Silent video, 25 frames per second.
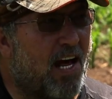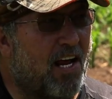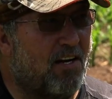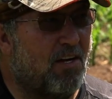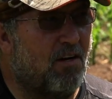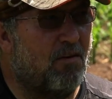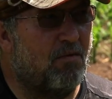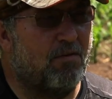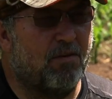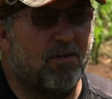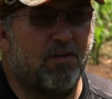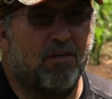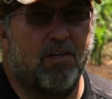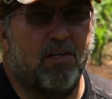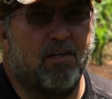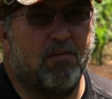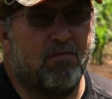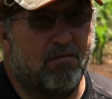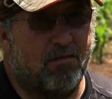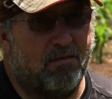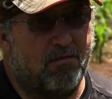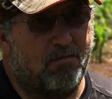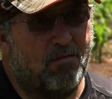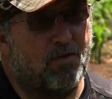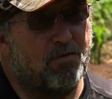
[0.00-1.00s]
I don't do it,
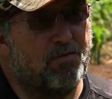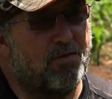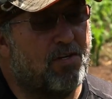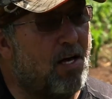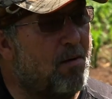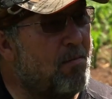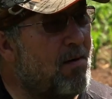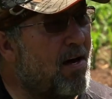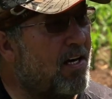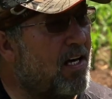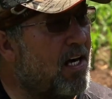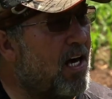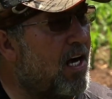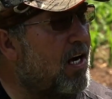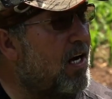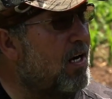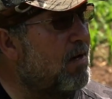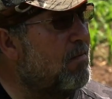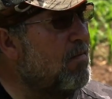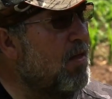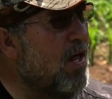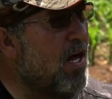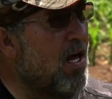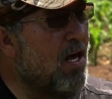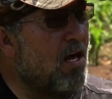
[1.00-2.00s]
most of the time I get it.
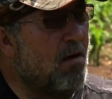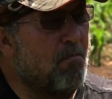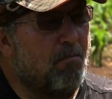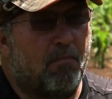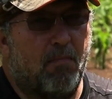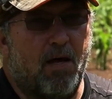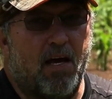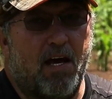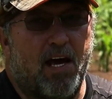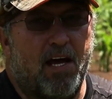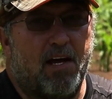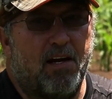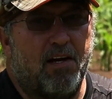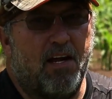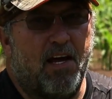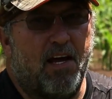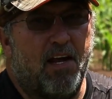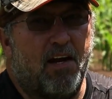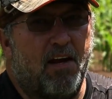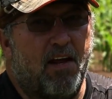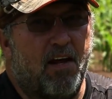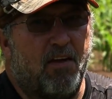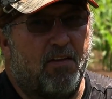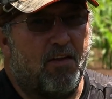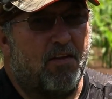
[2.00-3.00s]
And
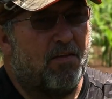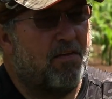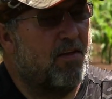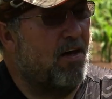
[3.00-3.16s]
another